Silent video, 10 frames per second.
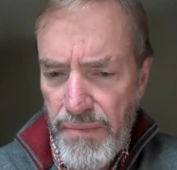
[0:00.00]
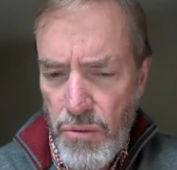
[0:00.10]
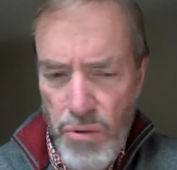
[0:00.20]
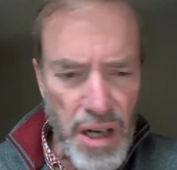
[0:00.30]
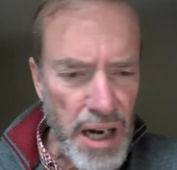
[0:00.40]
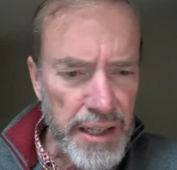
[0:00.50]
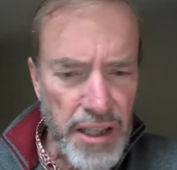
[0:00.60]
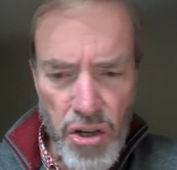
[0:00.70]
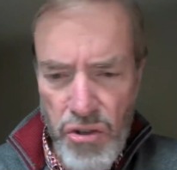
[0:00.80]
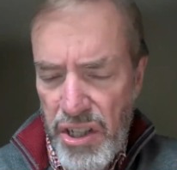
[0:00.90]
We're not going to
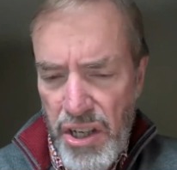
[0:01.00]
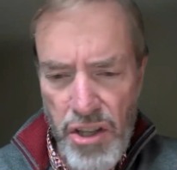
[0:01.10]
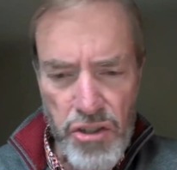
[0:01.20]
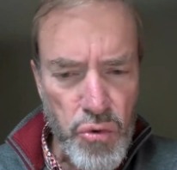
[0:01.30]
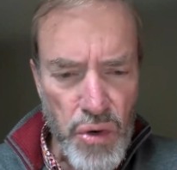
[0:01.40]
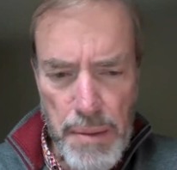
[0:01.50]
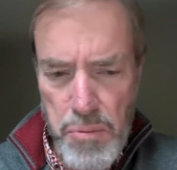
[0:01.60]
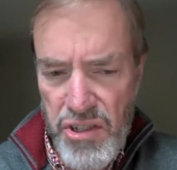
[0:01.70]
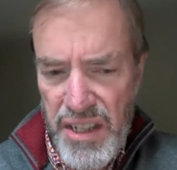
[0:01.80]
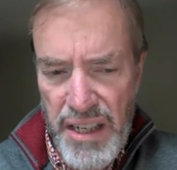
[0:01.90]
go to another
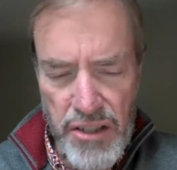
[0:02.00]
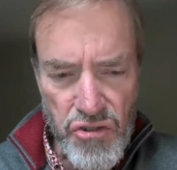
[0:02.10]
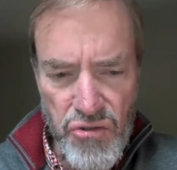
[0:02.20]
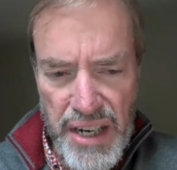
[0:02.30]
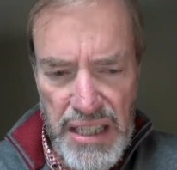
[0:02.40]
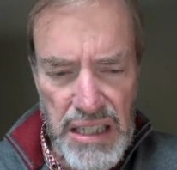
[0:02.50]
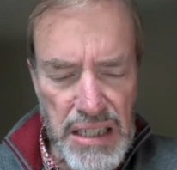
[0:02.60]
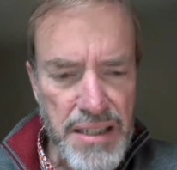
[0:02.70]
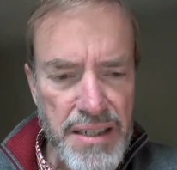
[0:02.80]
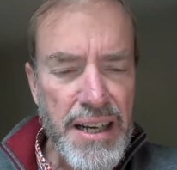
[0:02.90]
20% interest
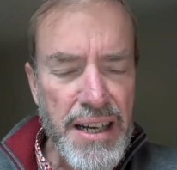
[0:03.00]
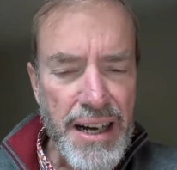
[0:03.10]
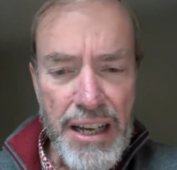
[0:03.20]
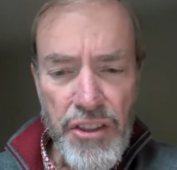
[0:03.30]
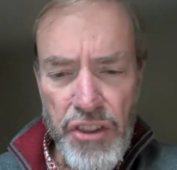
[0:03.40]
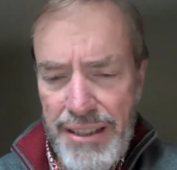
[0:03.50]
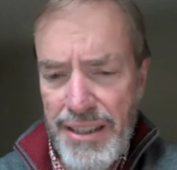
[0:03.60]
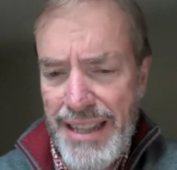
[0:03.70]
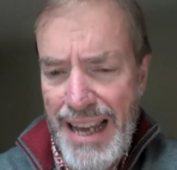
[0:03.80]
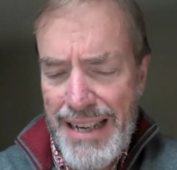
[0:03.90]
rates. I think
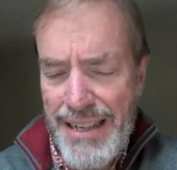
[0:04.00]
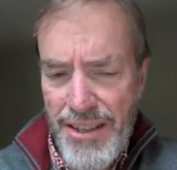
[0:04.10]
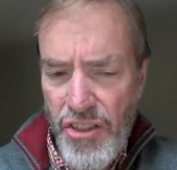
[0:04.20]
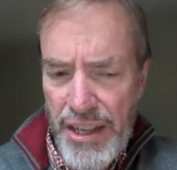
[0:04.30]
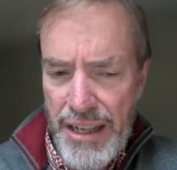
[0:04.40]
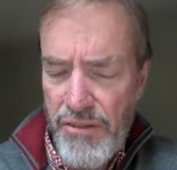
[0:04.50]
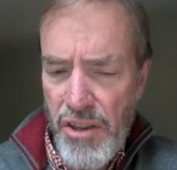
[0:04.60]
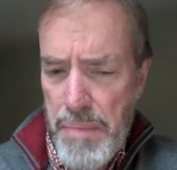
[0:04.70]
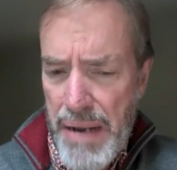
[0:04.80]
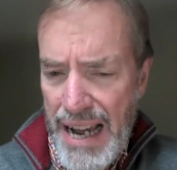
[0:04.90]
that that is a thing of
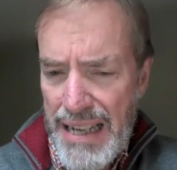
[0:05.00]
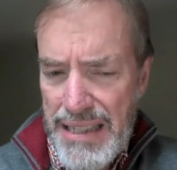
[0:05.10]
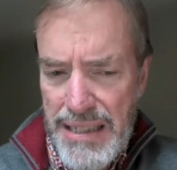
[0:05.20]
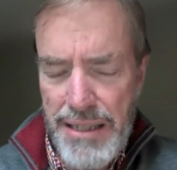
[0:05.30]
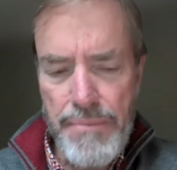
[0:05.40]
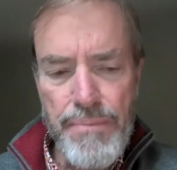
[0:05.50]
the past.